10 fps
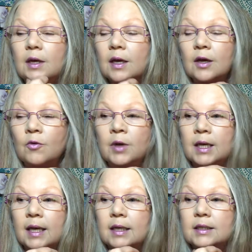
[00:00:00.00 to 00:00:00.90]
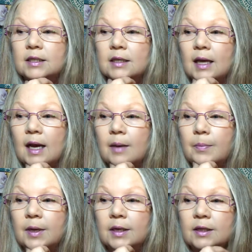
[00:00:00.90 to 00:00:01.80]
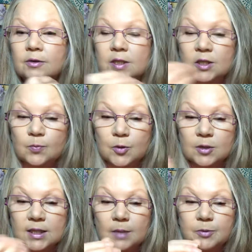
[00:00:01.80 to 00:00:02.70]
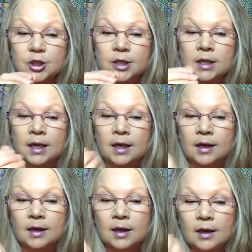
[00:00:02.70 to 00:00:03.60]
i don't want to get into that but there is a perception that